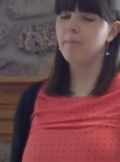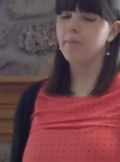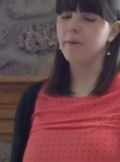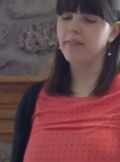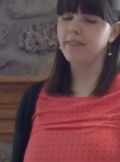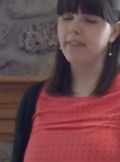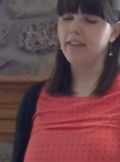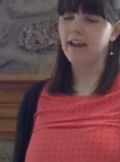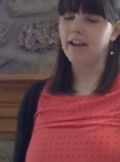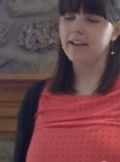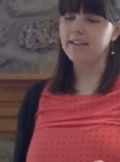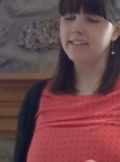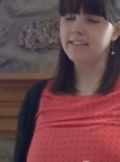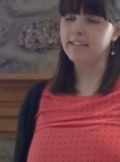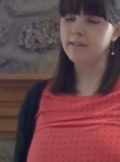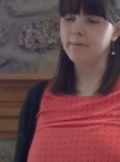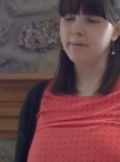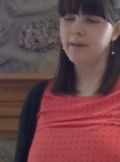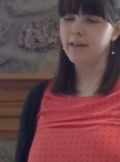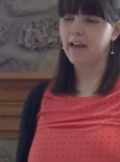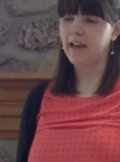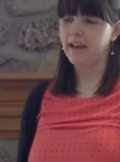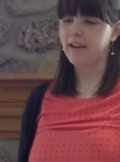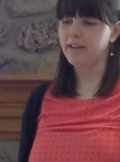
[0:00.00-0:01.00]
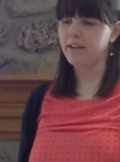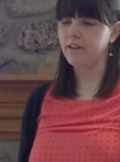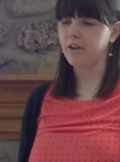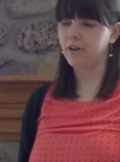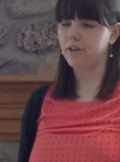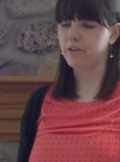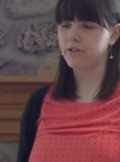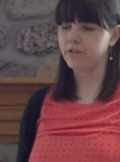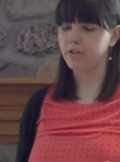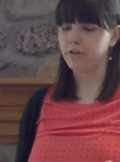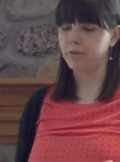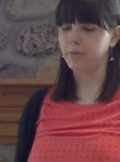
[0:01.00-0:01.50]
But the idea behind a
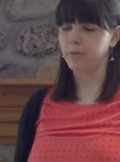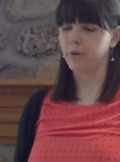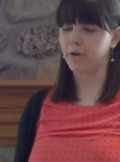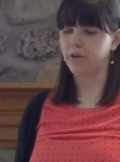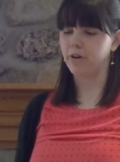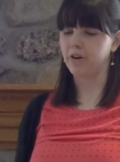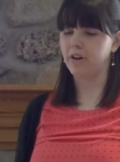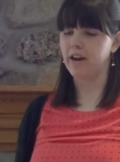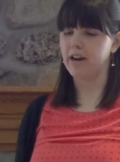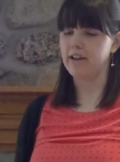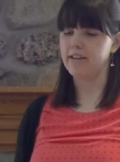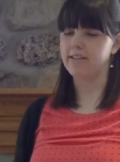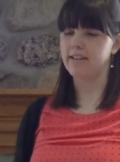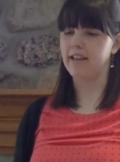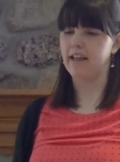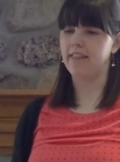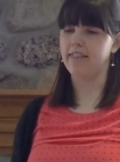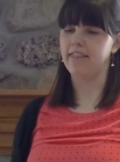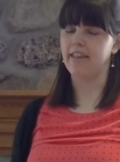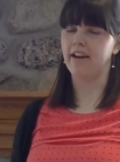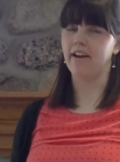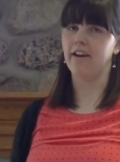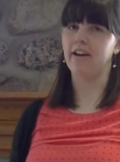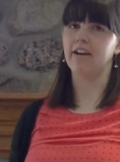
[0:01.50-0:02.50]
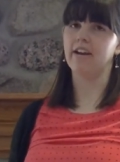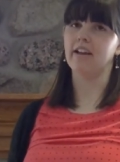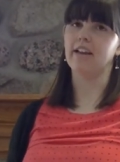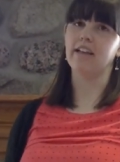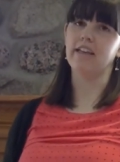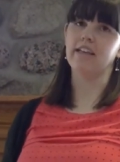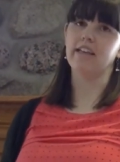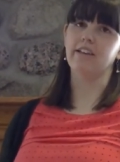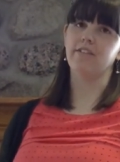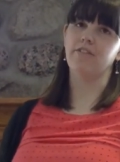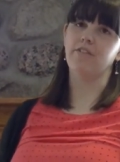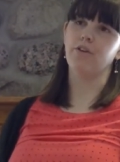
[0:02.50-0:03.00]
cultural broker is that they are going
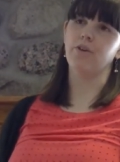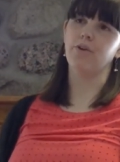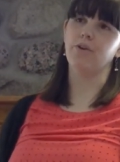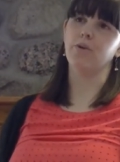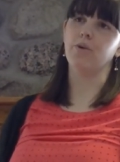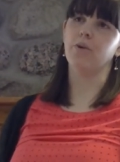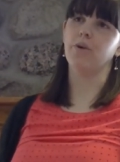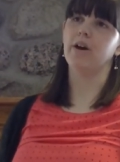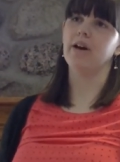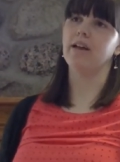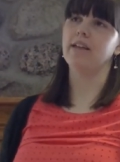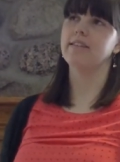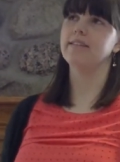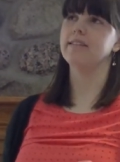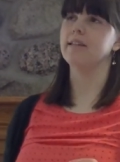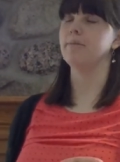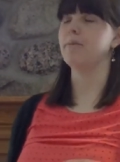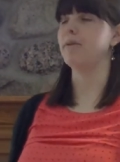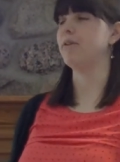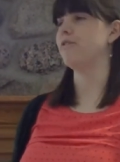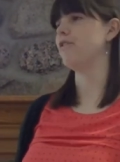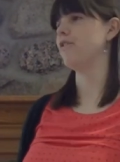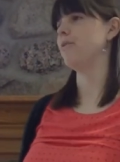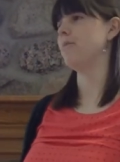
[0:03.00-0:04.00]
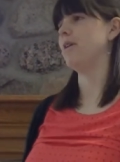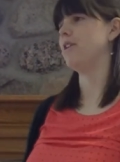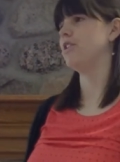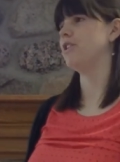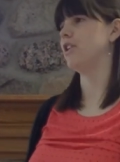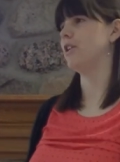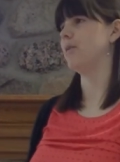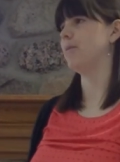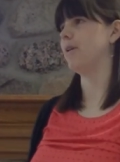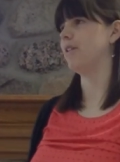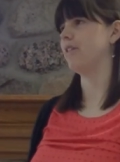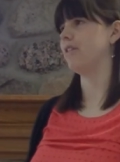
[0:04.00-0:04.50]
to give you some
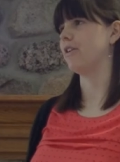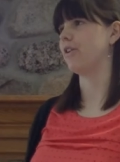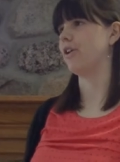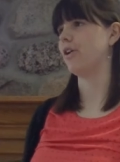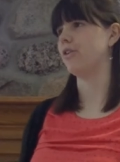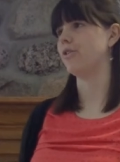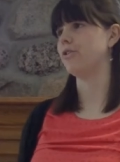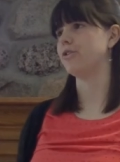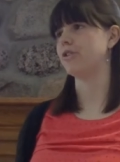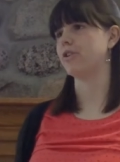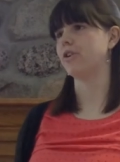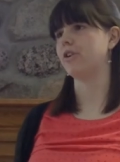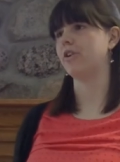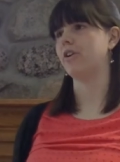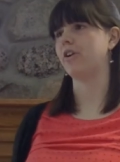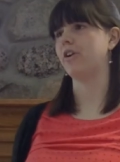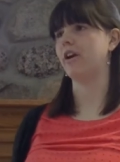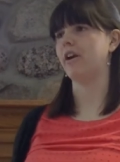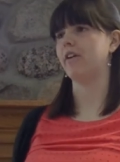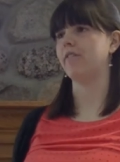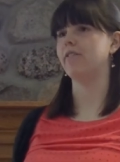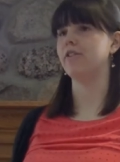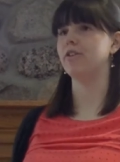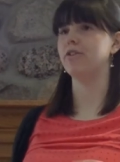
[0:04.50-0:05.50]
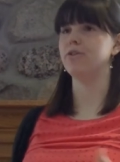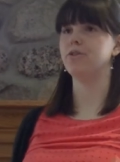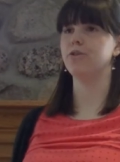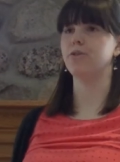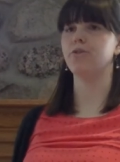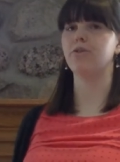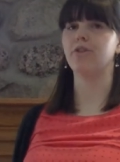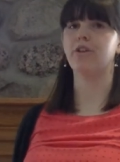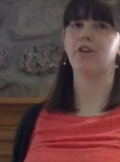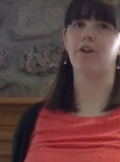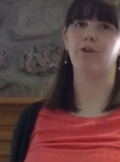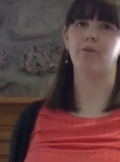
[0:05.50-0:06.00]
information about the culture of the
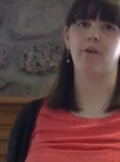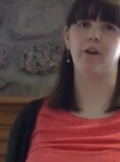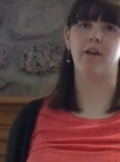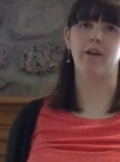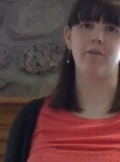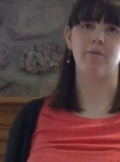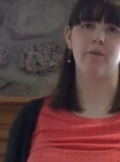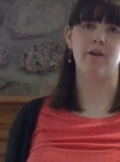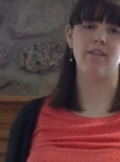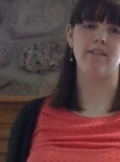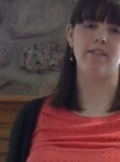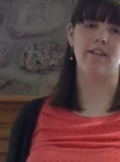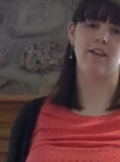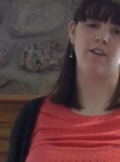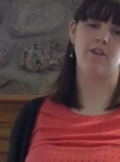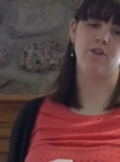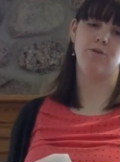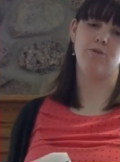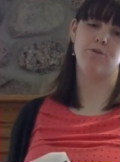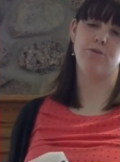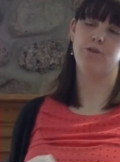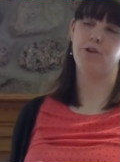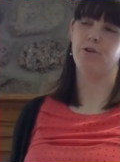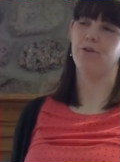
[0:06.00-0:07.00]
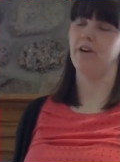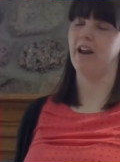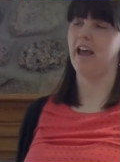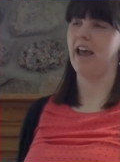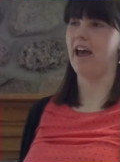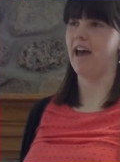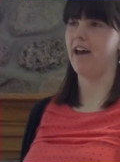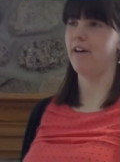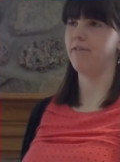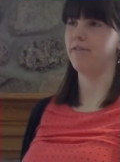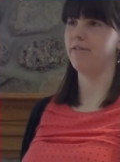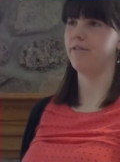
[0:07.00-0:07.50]
student that you're working with that you don't
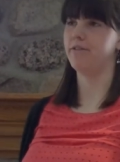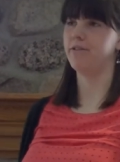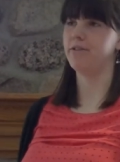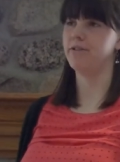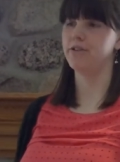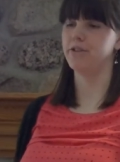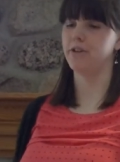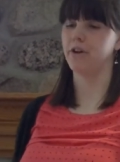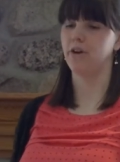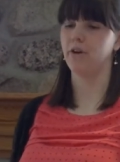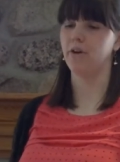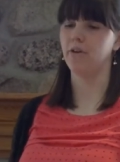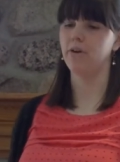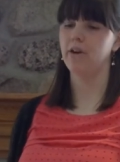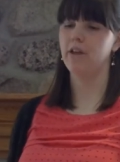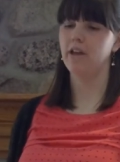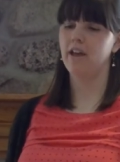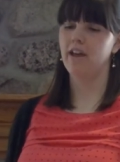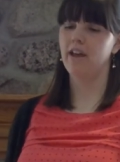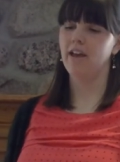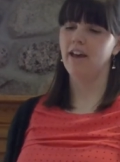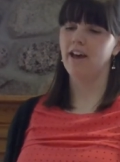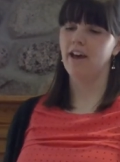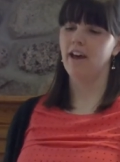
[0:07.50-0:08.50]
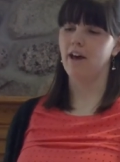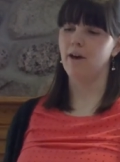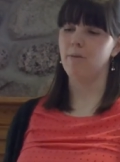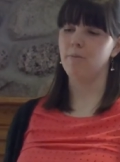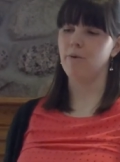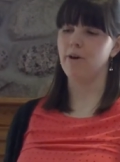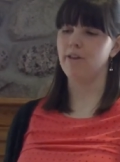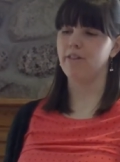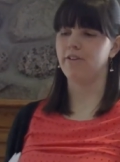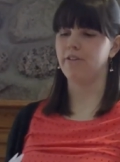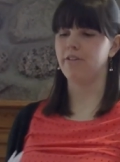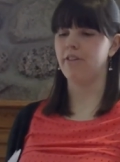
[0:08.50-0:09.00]
have. So
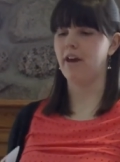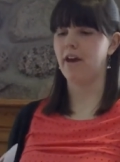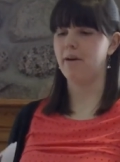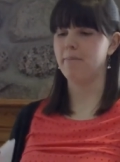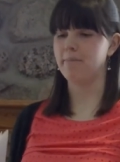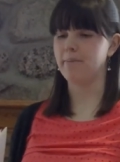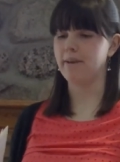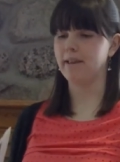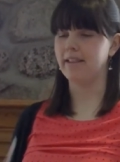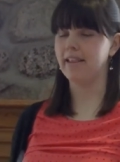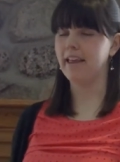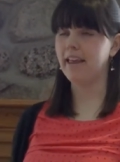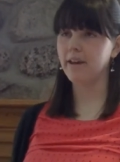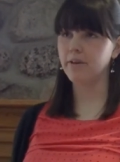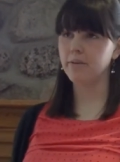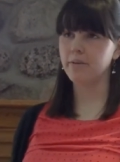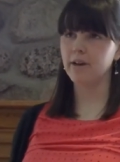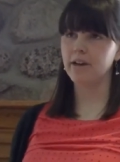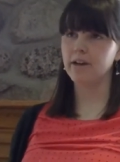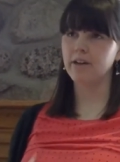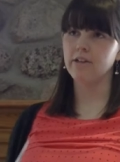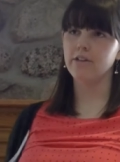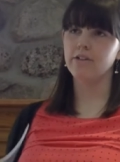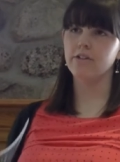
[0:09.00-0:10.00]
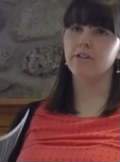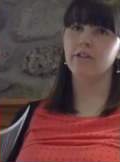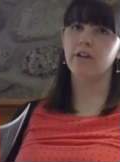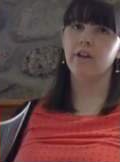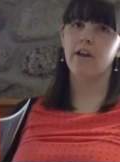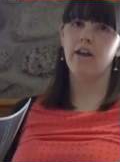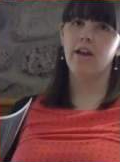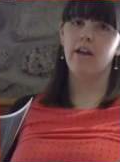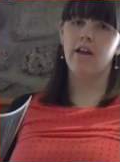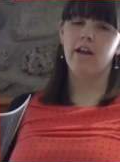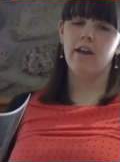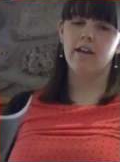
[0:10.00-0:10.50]
um, whether that be language,
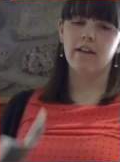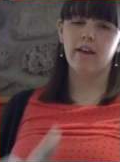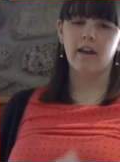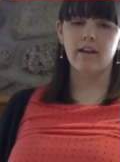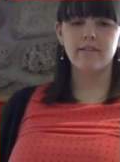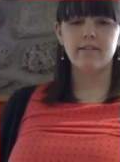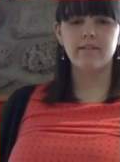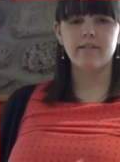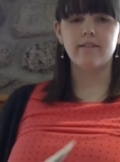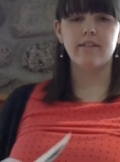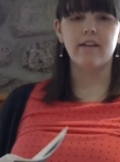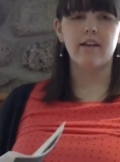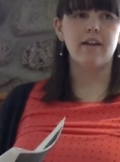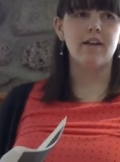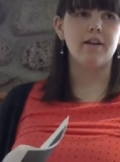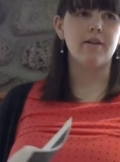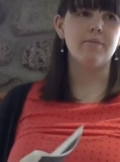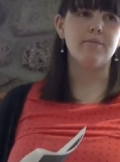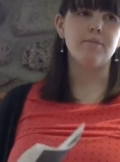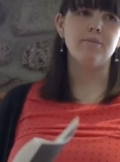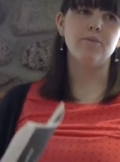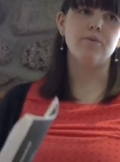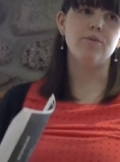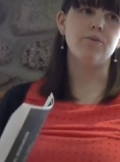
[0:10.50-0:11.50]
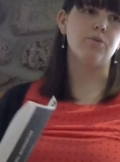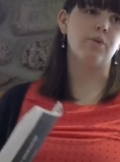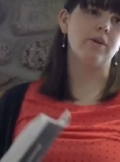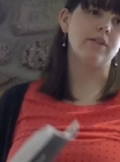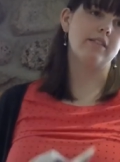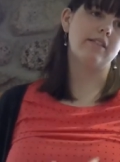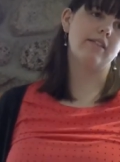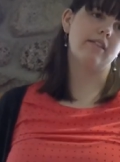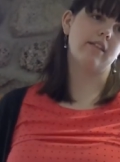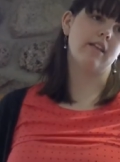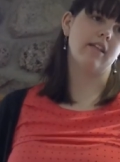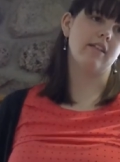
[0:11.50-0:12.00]
customs,
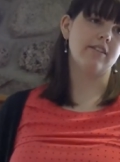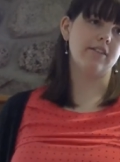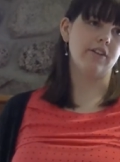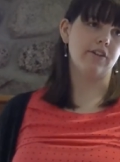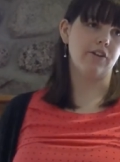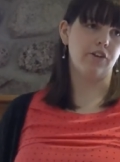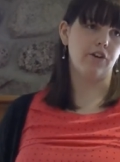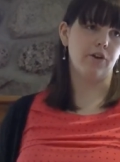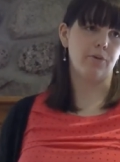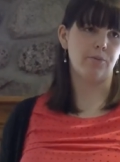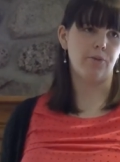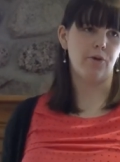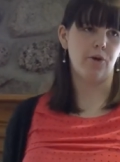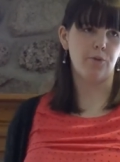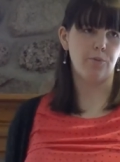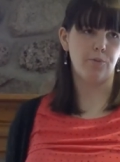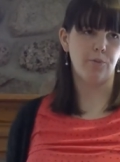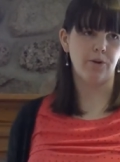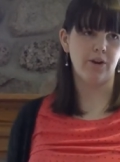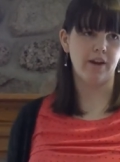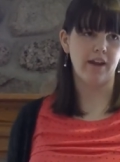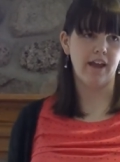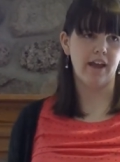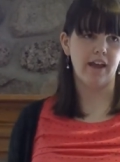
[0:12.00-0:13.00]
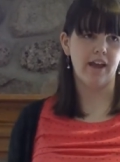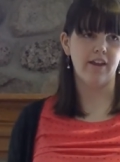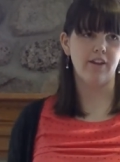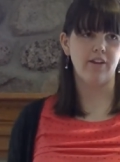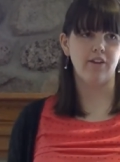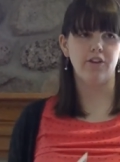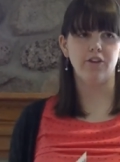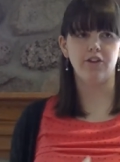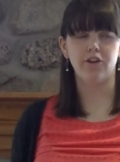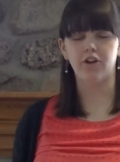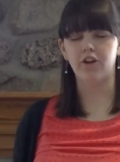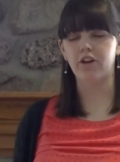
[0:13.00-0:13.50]
what's considered
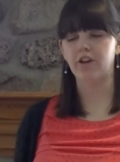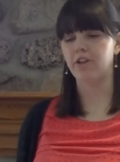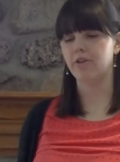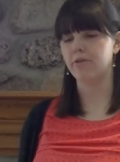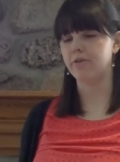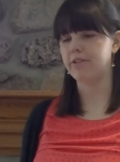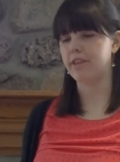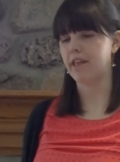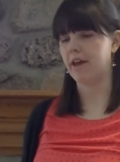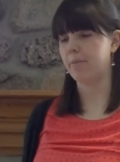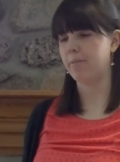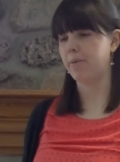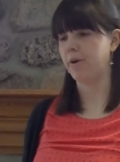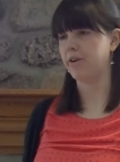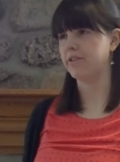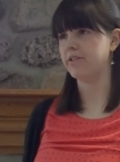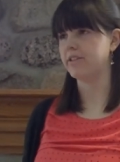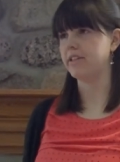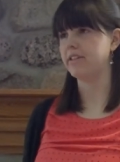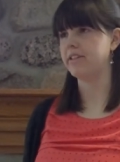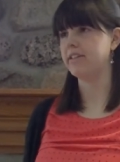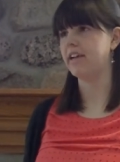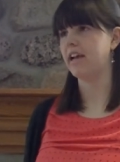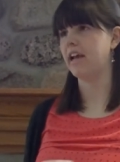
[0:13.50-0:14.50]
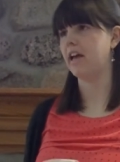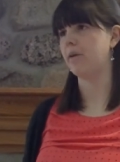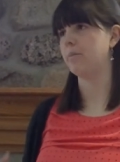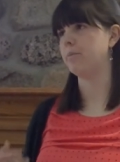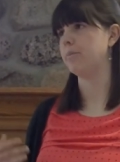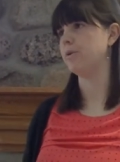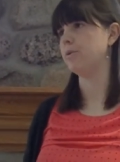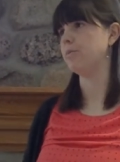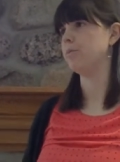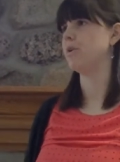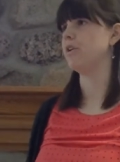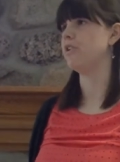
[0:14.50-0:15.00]
appropriate, you're going to use that person to
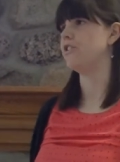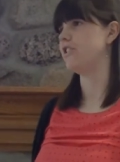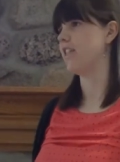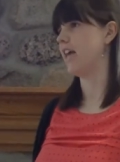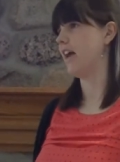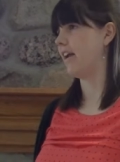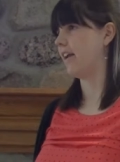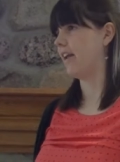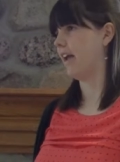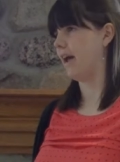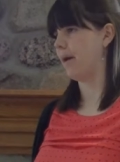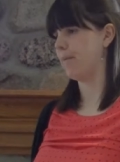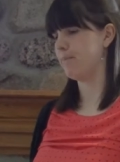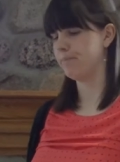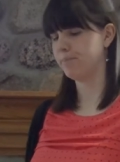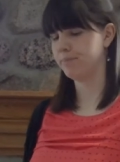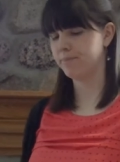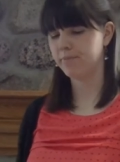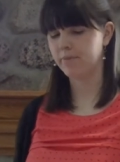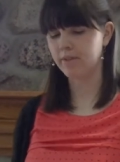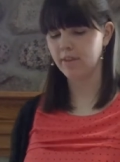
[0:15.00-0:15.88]
help you bridge that gap.